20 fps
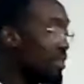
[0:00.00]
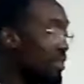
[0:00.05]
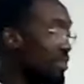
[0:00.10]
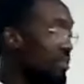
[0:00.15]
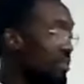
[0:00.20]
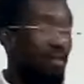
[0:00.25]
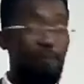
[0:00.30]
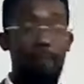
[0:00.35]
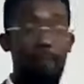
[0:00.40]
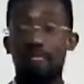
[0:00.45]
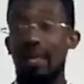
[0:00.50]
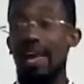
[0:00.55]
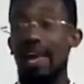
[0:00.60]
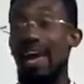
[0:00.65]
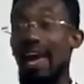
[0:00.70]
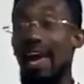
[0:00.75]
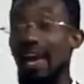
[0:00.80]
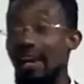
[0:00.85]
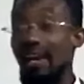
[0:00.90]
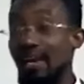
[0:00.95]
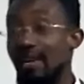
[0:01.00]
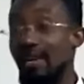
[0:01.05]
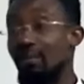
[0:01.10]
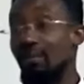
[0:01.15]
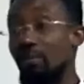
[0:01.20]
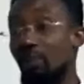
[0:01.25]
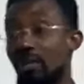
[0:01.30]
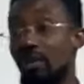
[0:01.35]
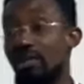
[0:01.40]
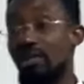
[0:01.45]
this early in the
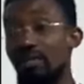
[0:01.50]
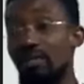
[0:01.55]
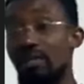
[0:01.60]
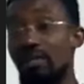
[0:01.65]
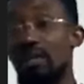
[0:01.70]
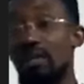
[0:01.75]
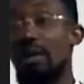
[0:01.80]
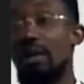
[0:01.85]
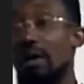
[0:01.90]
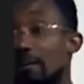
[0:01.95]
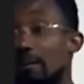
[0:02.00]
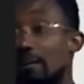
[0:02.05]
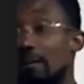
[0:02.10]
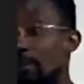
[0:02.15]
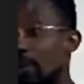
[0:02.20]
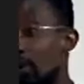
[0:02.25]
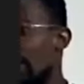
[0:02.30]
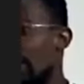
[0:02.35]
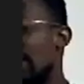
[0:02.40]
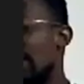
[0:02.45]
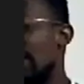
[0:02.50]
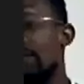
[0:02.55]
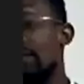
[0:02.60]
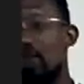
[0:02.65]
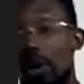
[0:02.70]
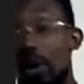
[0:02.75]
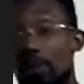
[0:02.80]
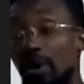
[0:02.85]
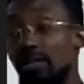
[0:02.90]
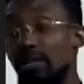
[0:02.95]
morning because there's
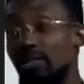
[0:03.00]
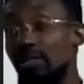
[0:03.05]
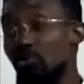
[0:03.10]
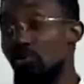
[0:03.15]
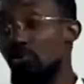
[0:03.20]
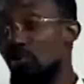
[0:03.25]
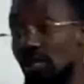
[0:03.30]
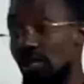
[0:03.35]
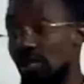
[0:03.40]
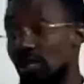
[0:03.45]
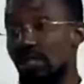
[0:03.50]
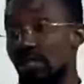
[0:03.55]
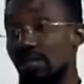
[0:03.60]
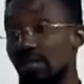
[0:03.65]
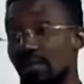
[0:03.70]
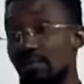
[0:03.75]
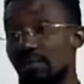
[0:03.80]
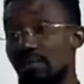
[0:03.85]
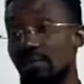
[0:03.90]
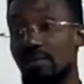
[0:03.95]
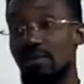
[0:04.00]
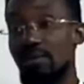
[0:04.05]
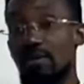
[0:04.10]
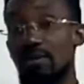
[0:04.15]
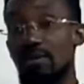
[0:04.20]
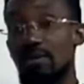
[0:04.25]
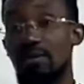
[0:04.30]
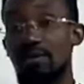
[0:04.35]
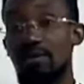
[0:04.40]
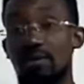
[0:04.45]
nobody to trade.
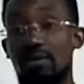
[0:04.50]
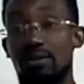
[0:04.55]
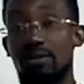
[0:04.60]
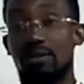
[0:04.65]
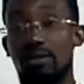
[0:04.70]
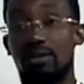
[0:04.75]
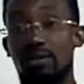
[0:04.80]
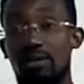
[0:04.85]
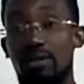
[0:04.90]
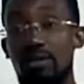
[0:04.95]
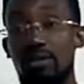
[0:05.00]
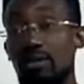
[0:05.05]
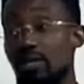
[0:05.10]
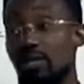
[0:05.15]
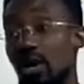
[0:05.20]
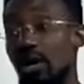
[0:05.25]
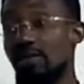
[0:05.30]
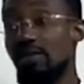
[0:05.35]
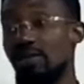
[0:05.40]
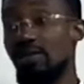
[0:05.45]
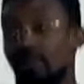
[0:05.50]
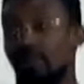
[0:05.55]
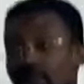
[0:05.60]
Is it not?